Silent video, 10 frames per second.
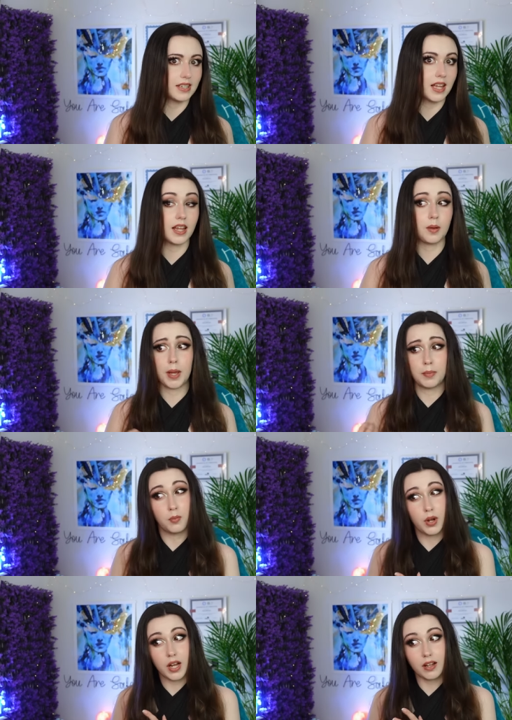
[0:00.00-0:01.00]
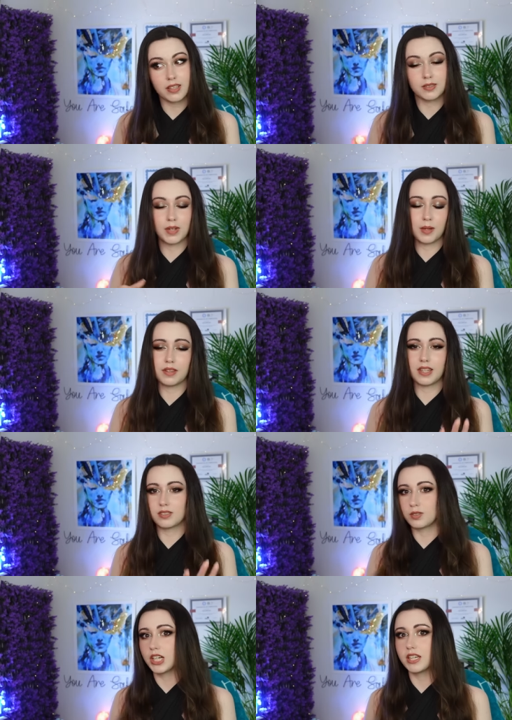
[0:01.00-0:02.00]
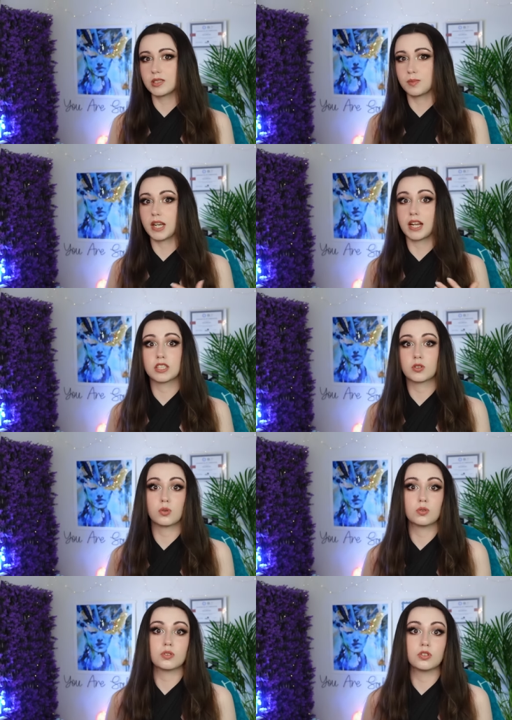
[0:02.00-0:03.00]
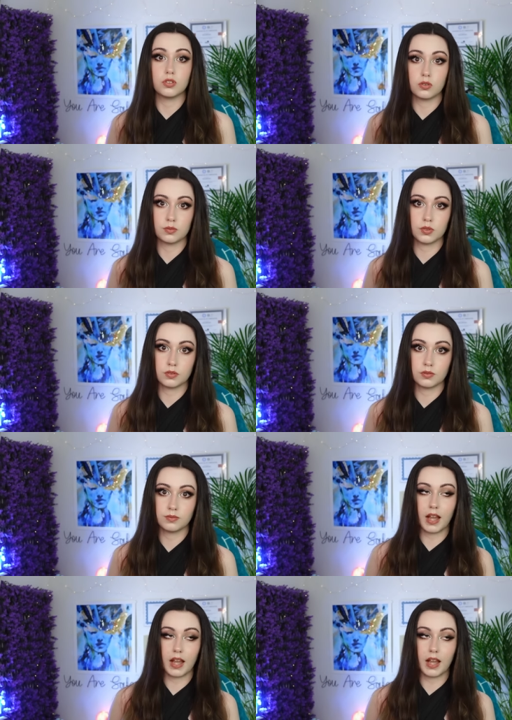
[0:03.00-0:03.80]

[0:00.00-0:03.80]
and then they maybe will, and maybe things will change a bit, and it's all normal.